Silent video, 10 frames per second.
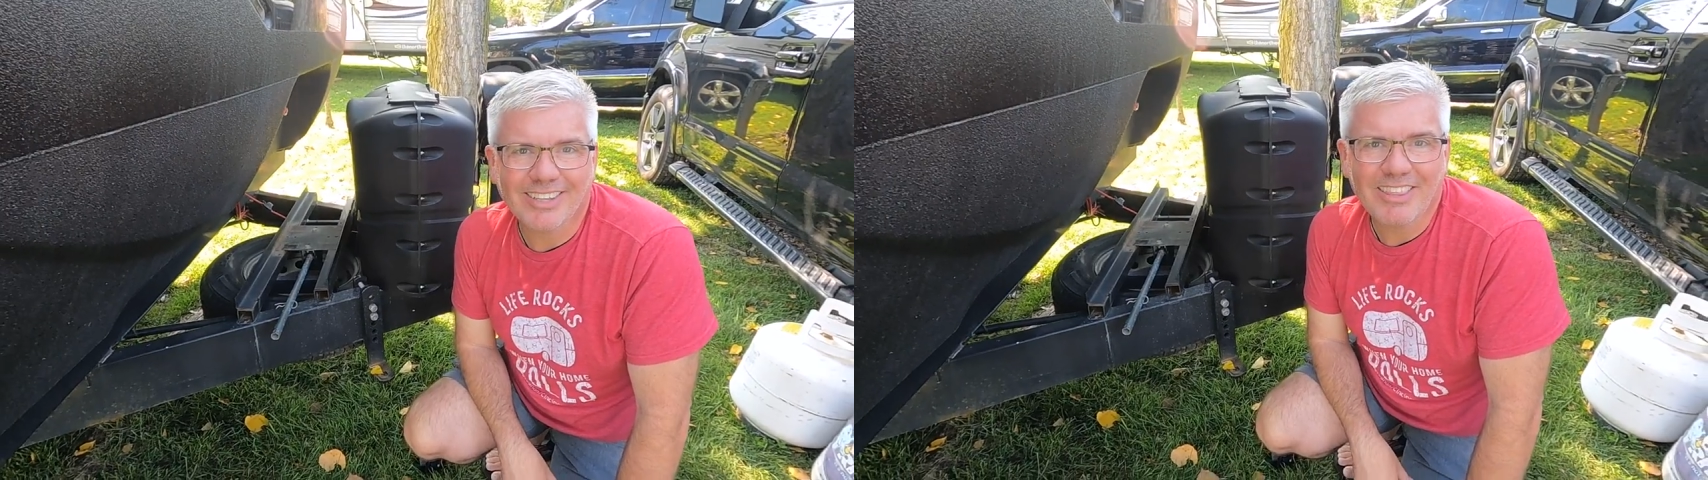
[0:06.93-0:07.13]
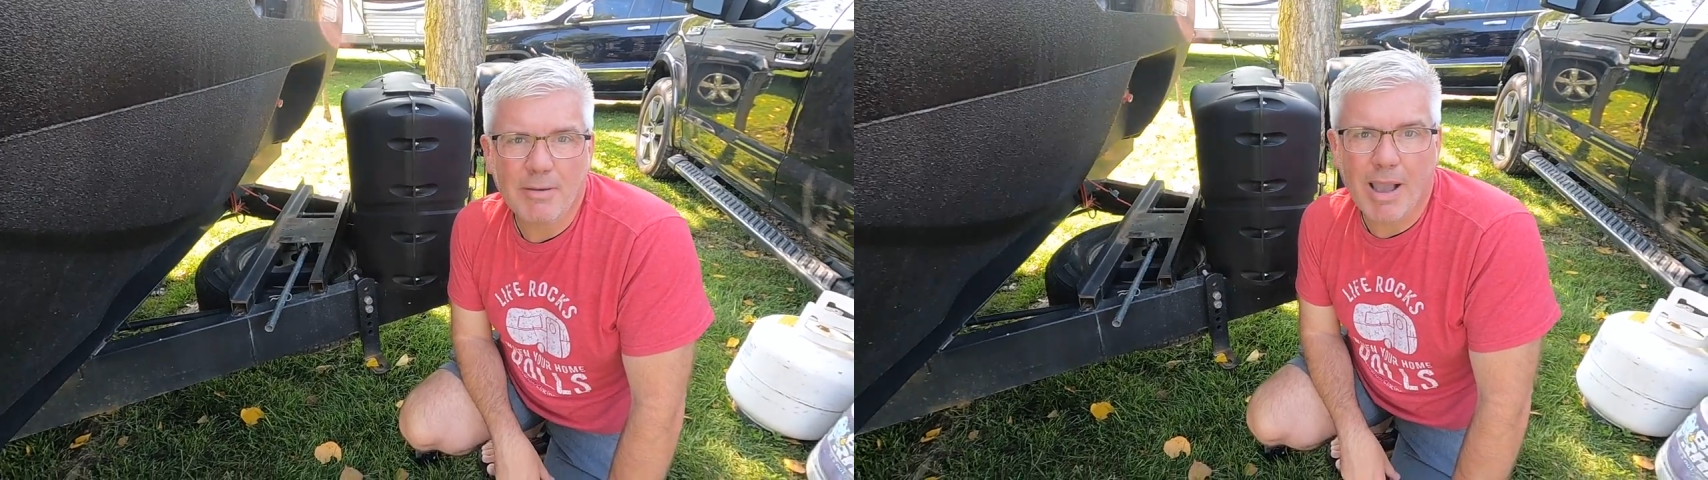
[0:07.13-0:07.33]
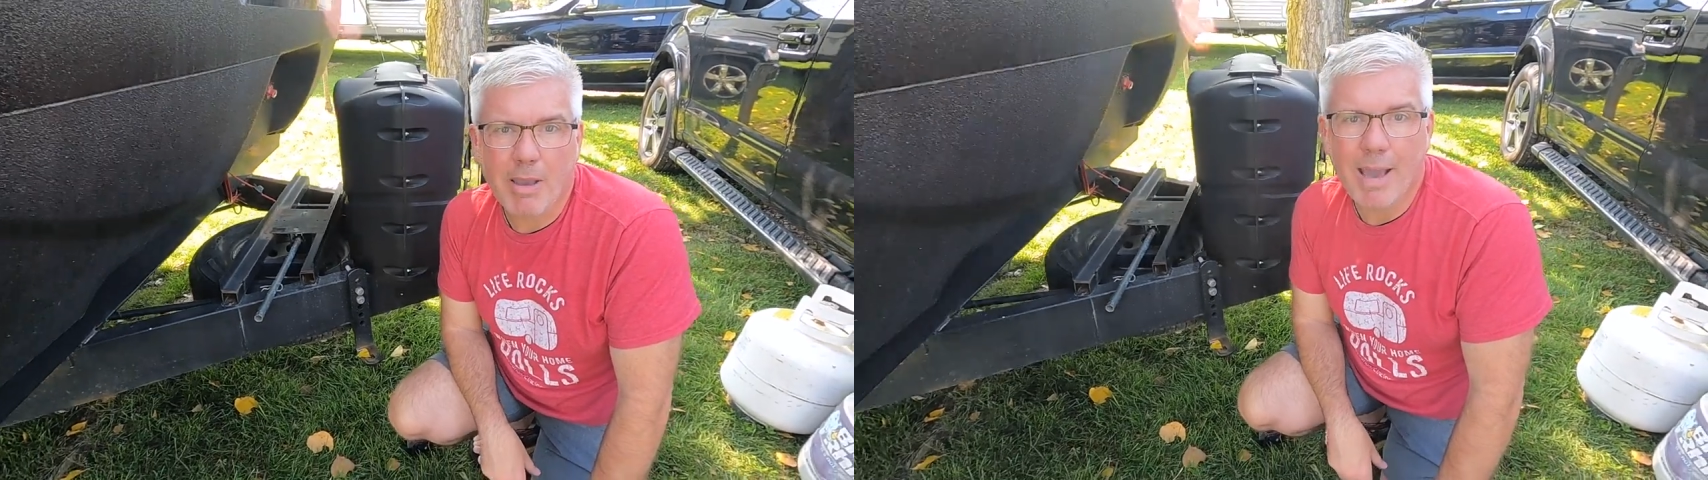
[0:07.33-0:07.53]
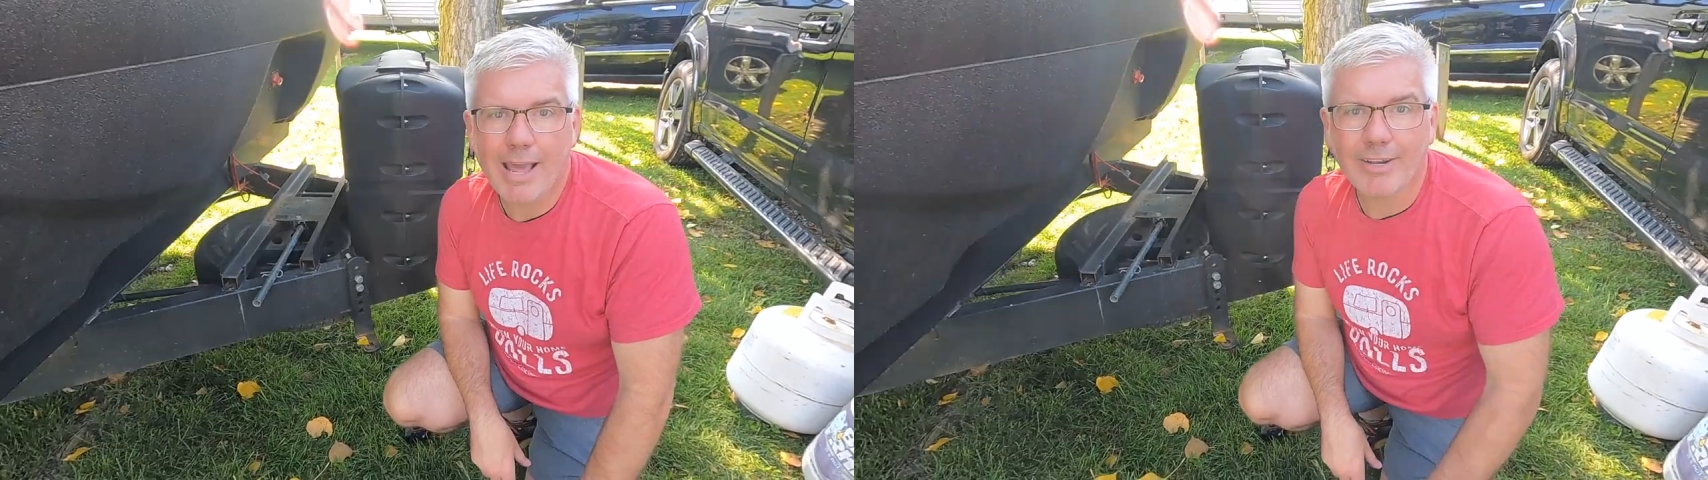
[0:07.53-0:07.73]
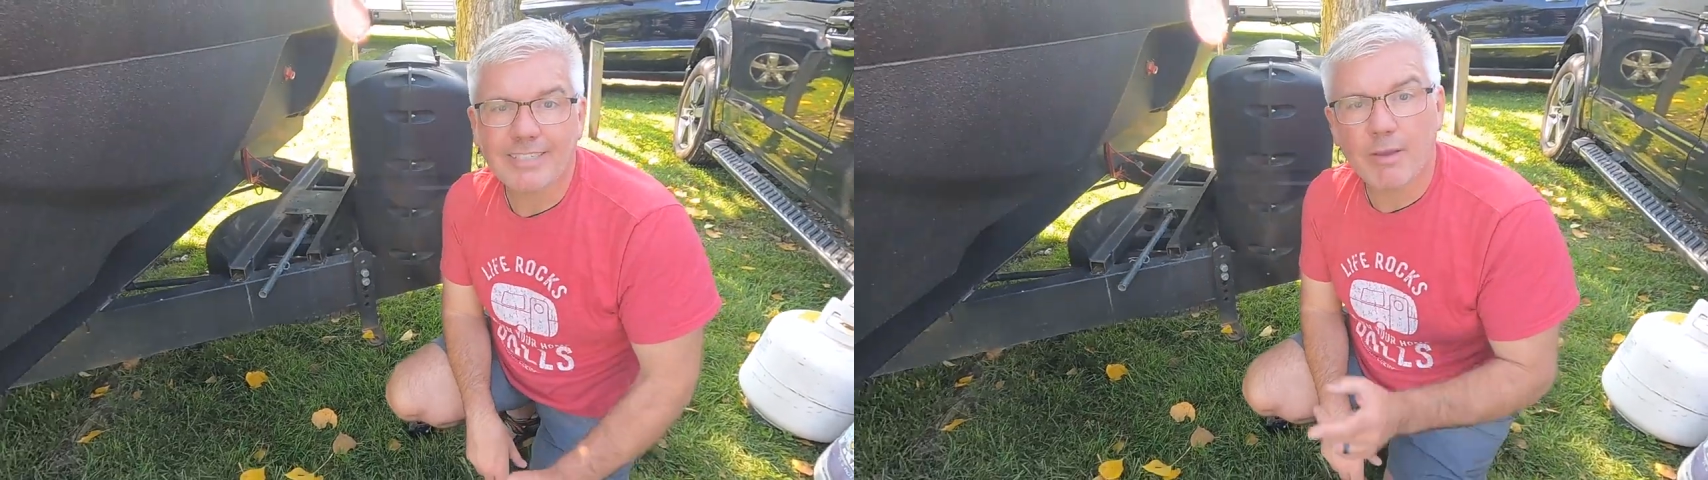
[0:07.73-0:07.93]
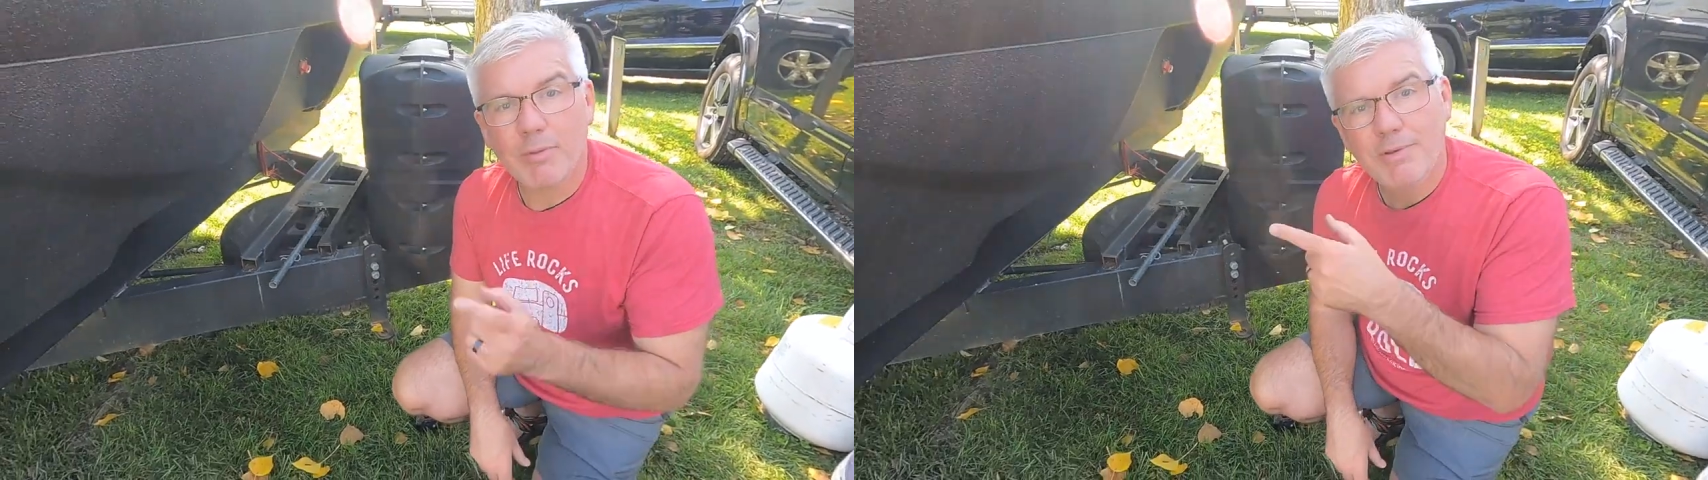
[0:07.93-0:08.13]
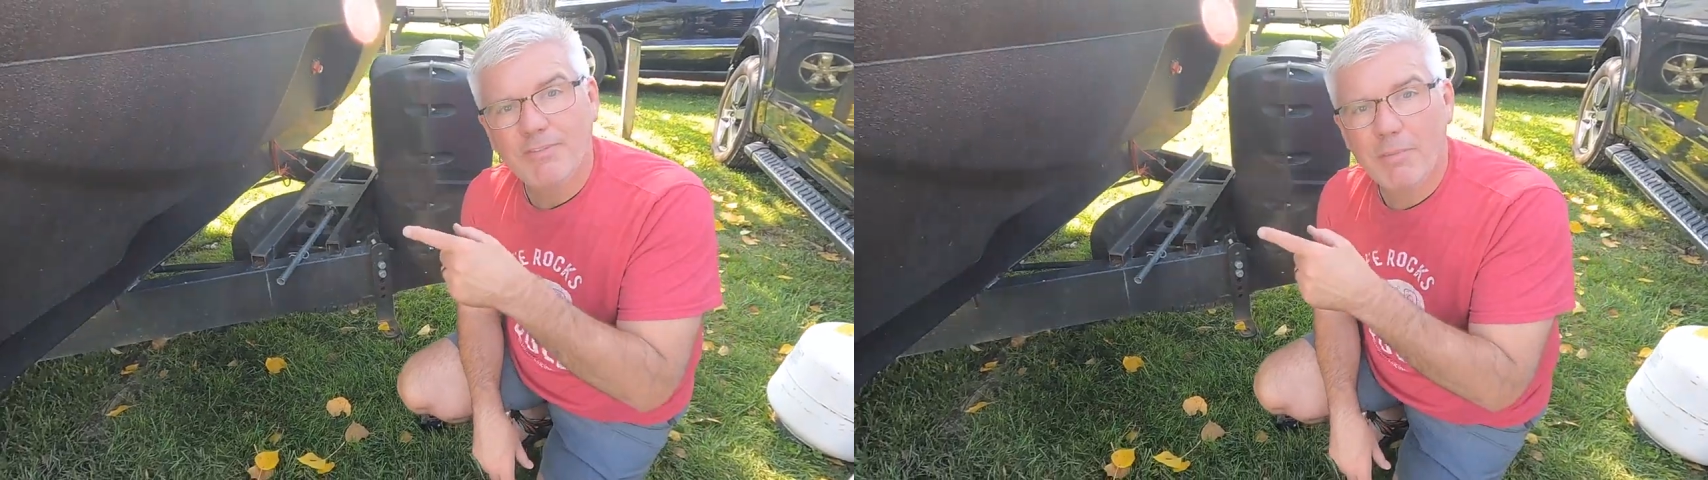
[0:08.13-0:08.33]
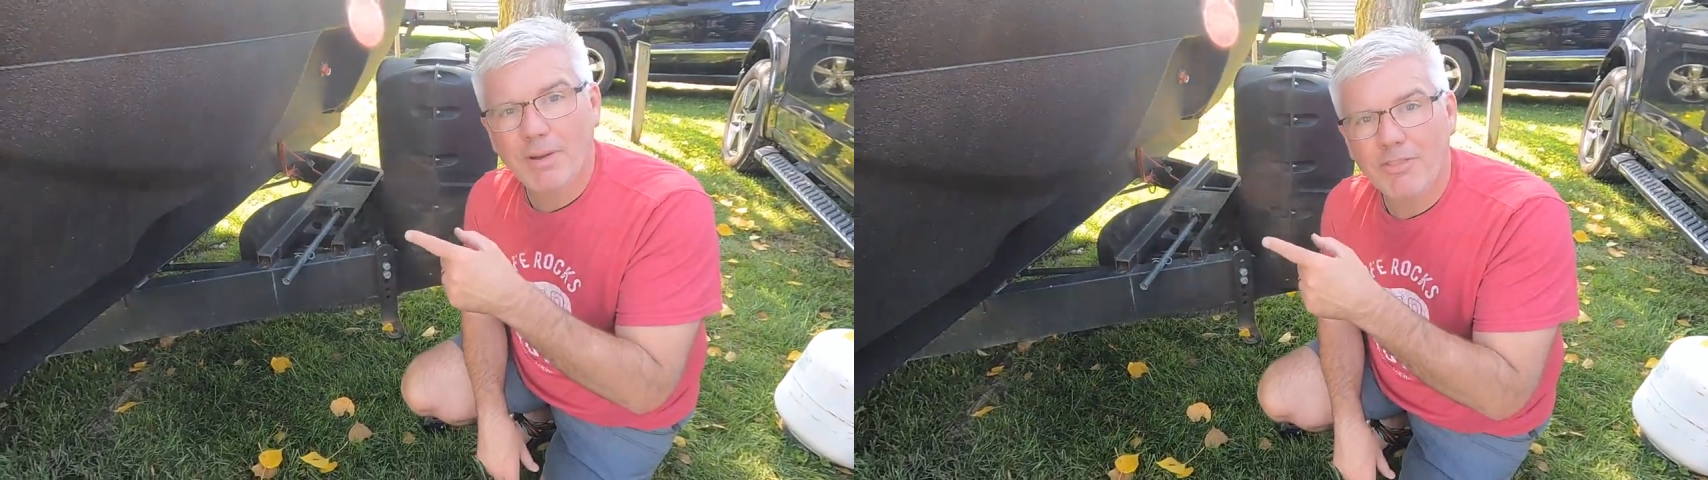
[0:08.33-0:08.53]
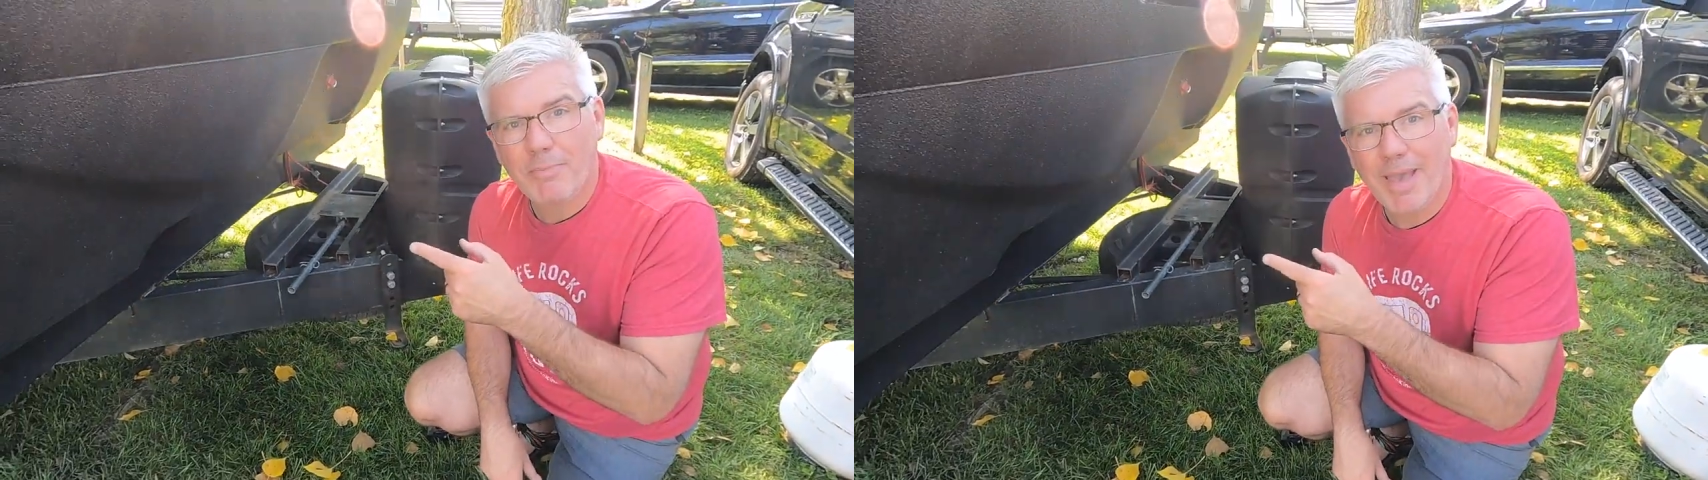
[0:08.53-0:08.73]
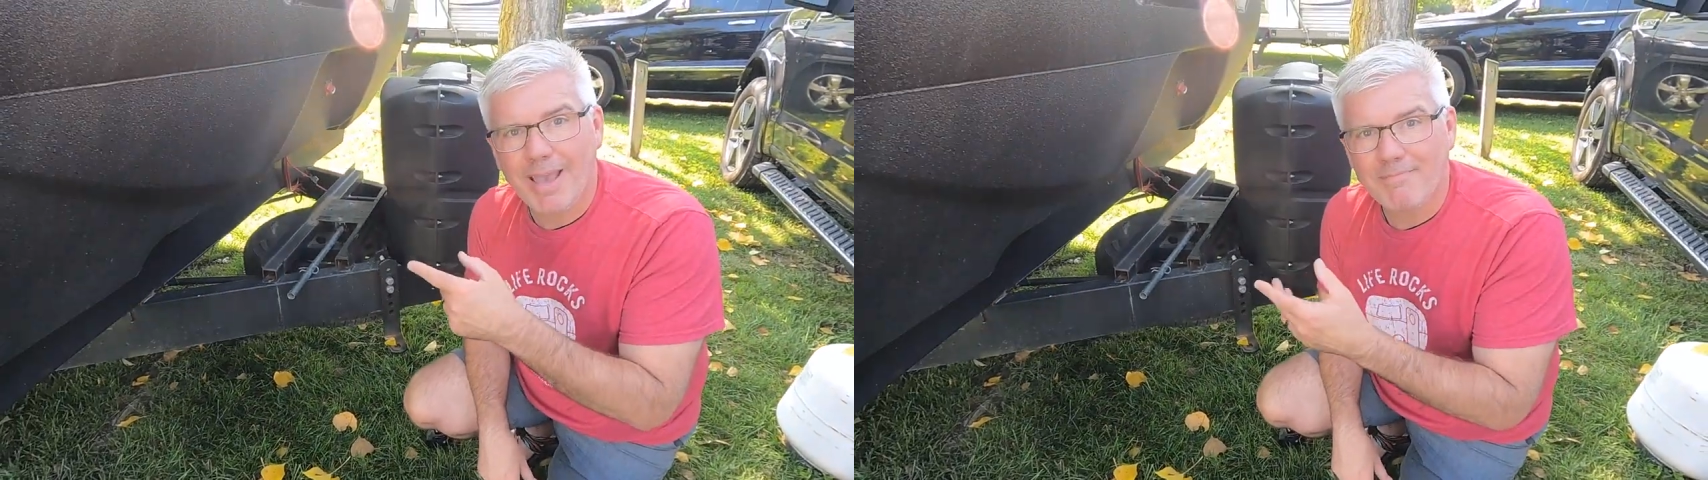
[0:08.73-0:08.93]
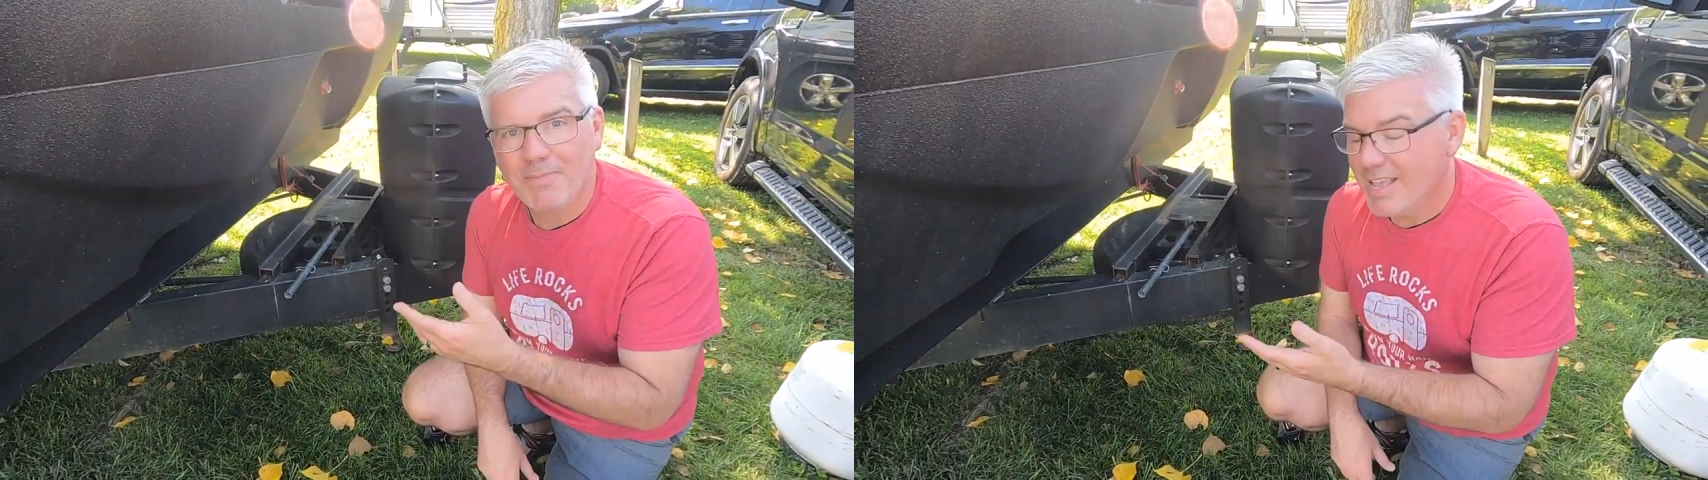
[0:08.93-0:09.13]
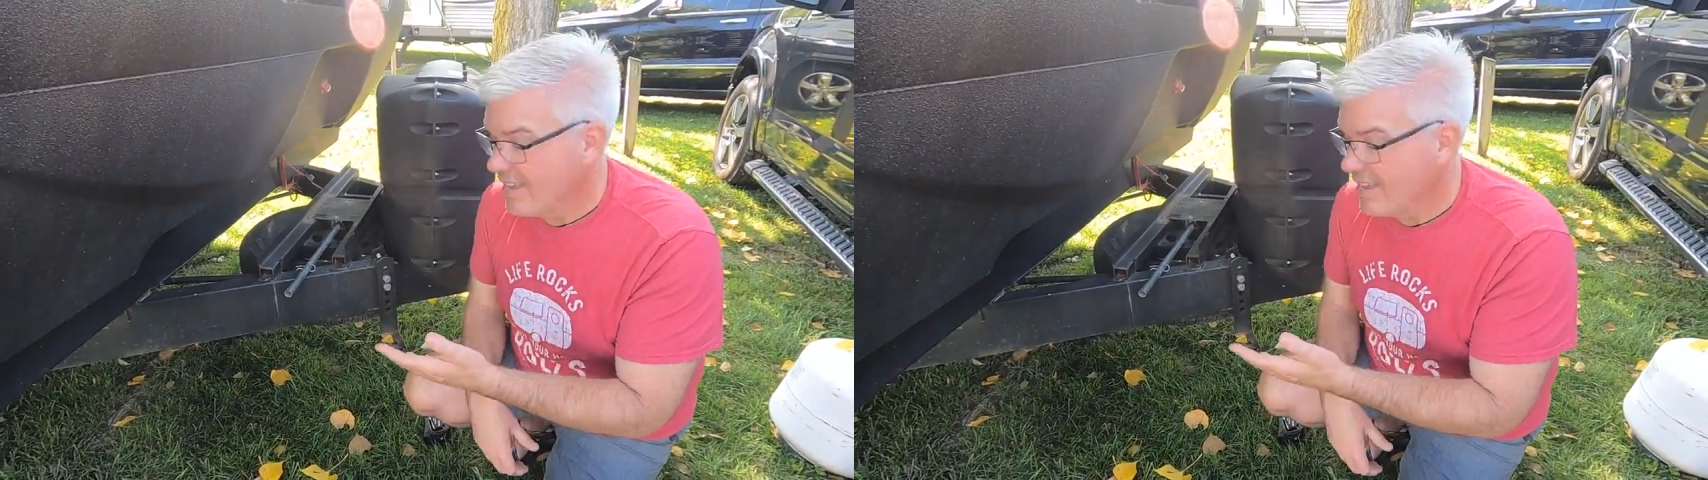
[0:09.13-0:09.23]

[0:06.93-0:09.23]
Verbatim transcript: lithium-ion batteries and we moved them under the bed.